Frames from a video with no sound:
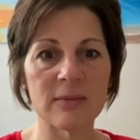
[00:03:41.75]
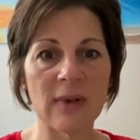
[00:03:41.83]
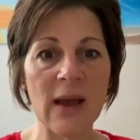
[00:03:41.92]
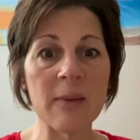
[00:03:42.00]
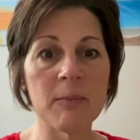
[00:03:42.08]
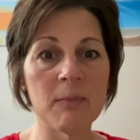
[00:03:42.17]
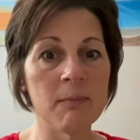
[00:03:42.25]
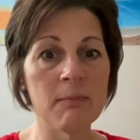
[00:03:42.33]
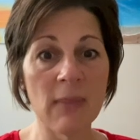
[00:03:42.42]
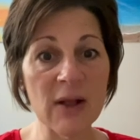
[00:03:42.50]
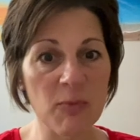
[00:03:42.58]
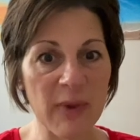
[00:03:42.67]
I'm
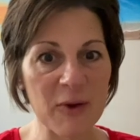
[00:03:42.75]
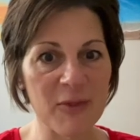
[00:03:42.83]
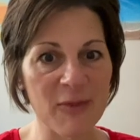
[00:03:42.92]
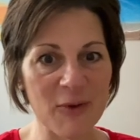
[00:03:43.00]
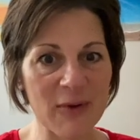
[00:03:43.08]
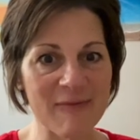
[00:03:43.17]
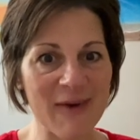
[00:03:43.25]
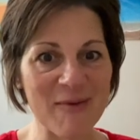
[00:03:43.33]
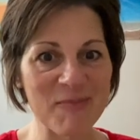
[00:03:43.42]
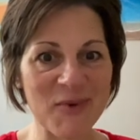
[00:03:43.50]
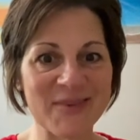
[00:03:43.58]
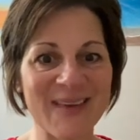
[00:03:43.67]
much better than
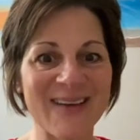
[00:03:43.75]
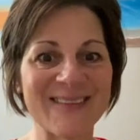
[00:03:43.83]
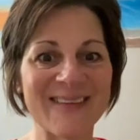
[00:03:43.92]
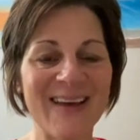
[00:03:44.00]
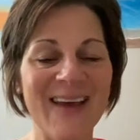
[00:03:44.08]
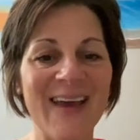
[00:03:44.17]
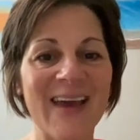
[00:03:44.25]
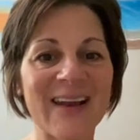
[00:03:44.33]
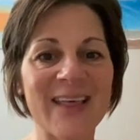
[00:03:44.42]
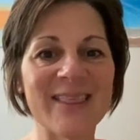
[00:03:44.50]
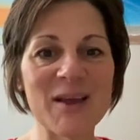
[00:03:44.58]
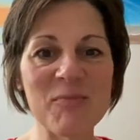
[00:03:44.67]
35%. And I
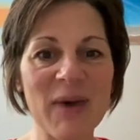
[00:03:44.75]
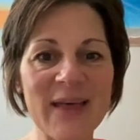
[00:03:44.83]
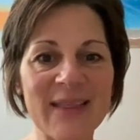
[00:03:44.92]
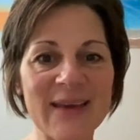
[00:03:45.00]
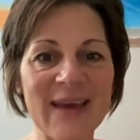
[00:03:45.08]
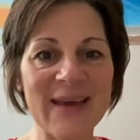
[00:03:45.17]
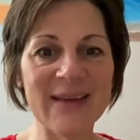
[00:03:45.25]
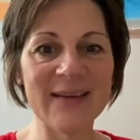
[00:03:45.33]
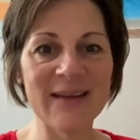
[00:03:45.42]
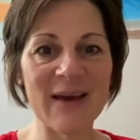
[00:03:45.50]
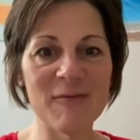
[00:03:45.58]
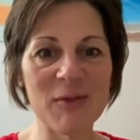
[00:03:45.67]
think by the end
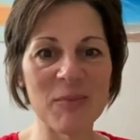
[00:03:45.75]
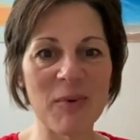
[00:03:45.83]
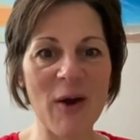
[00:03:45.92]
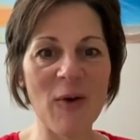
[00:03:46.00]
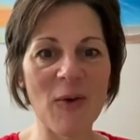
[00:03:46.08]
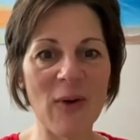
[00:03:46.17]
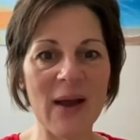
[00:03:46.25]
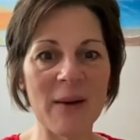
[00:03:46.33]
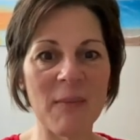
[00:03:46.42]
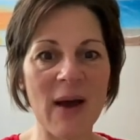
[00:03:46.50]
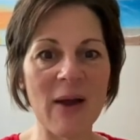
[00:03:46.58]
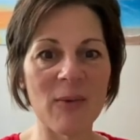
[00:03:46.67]
of the
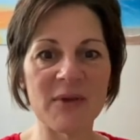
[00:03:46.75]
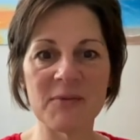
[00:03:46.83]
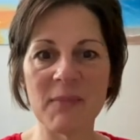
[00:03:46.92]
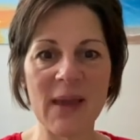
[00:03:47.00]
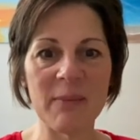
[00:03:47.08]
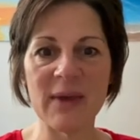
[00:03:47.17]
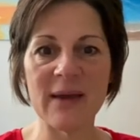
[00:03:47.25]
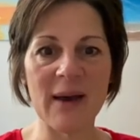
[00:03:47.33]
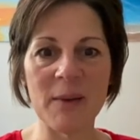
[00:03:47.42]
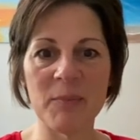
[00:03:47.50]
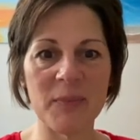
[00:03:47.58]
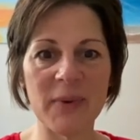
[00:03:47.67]
program, I was maybe
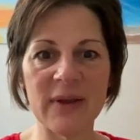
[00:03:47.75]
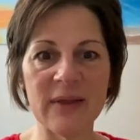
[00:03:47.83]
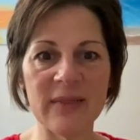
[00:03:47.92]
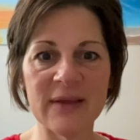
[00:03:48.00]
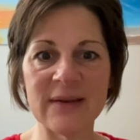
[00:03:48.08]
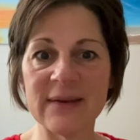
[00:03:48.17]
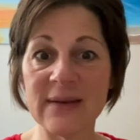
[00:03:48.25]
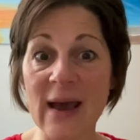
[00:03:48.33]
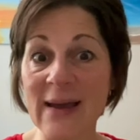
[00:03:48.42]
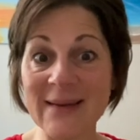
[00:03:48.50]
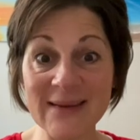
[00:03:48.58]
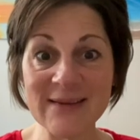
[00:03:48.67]
up in the
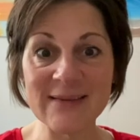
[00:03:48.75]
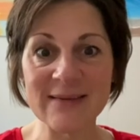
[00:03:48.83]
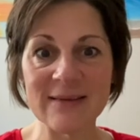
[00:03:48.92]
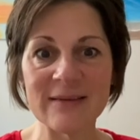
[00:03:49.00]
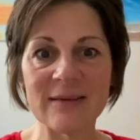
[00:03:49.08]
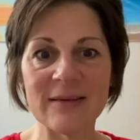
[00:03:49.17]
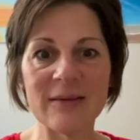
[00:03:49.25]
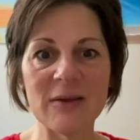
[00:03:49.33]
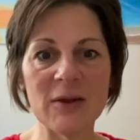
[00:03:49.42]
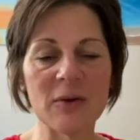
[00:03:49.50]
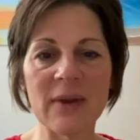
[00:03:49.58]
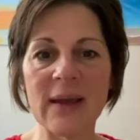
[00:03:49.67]
90s. You
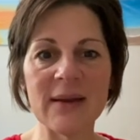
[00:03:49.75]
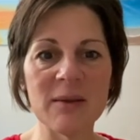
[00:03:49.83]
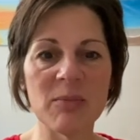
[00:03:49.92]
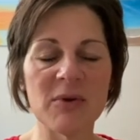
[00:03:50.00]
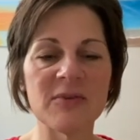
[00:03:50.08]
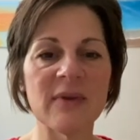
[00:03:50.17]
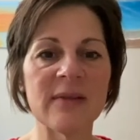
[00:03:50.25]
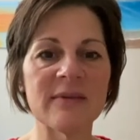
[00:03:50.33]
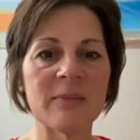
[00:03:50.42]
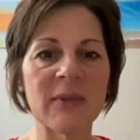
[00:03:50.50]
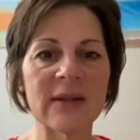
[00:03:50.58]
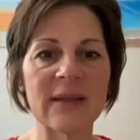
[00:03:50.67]
know, 90%,
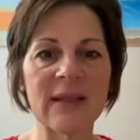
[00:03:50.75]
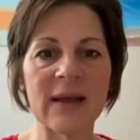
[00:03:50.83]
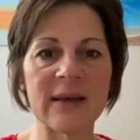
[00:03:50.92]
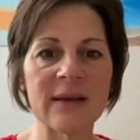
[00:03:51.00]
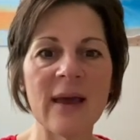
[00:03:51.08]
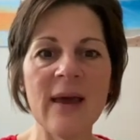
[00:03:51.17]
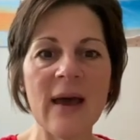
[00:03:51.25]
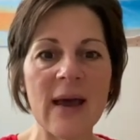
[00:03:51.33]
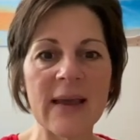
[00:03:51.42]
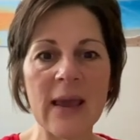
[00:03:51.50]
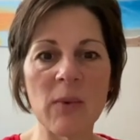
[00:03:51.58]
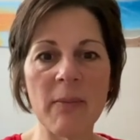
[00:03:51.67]
something like that. I
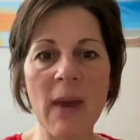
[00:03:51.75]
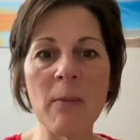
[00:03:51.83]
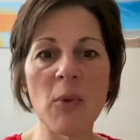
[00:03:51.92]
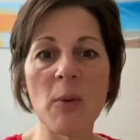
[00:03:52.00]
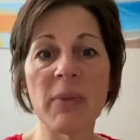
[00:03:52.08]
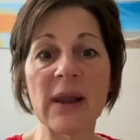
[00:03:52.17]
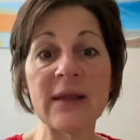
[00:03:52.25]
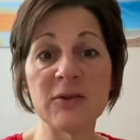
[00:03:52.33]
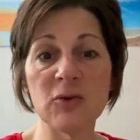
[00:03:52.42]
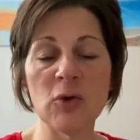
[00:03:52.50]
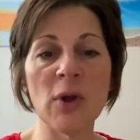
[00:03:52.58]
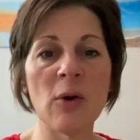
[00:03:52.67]
can't remember, but I
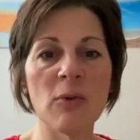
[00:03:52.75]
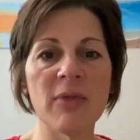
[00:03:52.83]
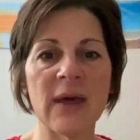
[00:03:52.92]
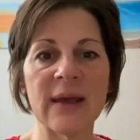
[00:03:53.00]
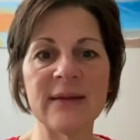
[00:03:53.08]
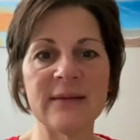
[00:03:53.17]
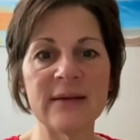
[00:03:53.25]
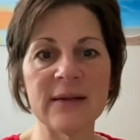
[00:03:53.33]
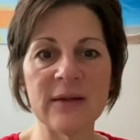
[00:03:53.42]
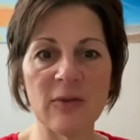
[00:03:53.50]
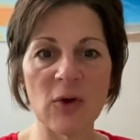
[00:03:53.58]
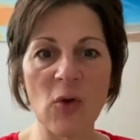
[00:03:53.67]
do know that I
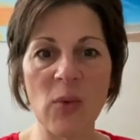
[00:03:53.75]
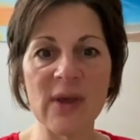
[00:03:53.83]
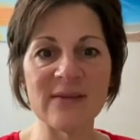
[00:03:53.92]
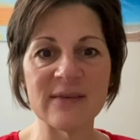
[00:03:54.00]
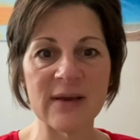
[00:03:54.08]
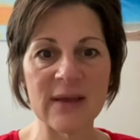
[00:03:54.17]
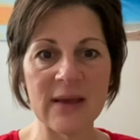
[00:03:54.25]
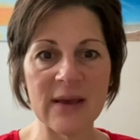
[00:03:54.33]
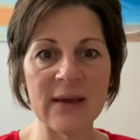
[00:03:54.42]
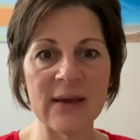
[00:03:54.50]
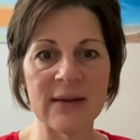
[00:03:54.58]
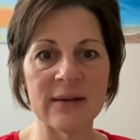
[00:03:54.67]
did the quiz
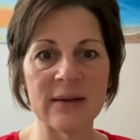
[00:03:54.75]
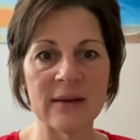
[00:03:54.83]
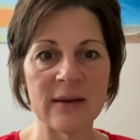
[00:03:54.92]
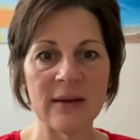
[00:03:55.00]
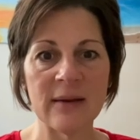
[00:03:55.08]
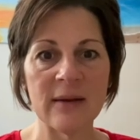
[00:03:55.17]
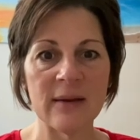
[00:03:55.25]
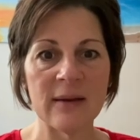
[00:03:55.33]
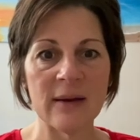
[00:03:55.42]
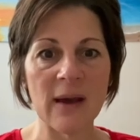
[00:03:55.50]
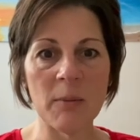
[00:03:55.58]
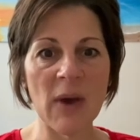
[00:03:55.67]
again
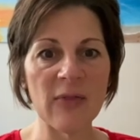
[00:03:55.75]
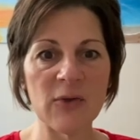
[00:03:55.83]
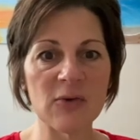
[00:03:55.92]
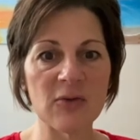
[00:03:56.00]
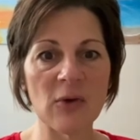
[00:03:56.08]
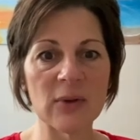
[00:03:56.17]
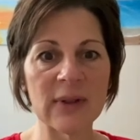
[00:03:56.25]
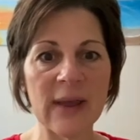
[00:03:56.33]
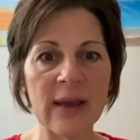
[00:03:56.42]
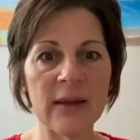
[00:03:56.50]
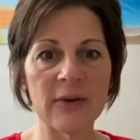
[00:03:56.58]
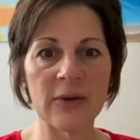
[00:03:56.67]
a month or so
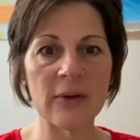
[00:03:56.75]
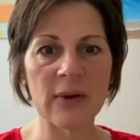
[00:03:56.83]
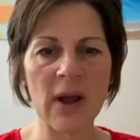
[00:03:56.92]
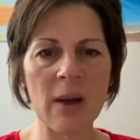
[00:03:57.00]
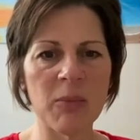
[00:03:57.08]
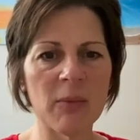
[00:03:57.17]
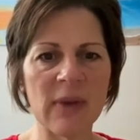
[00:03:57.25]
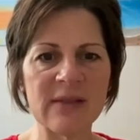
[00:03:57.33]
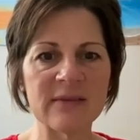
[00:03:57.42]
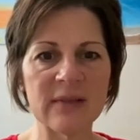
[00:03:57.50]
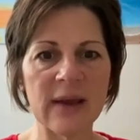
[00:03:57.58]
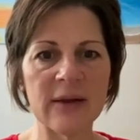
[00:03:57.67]
later, a couple
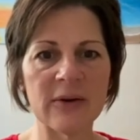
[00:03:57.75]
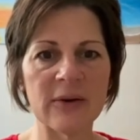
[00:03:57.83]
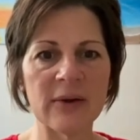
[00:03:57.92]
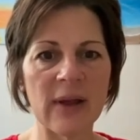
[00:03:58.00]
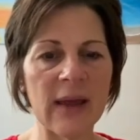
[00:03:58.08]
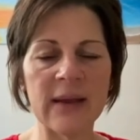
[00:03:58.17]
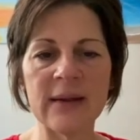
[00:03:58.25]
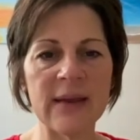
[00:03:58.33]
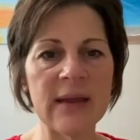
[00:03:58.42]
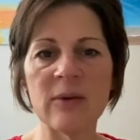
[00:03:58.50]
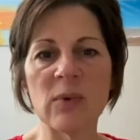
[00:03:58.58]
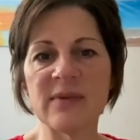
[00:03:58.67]
months later, and
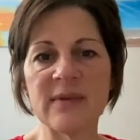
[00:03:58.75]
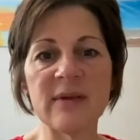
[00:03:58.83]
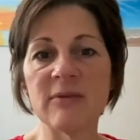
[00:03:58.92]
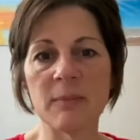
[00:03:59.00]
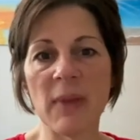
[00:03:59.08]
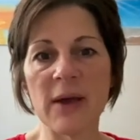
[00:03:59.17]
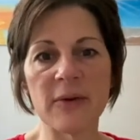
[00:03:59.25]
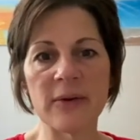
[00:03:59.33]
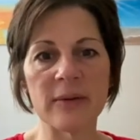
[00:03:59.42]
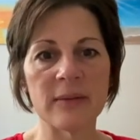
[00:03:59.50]
it was even better.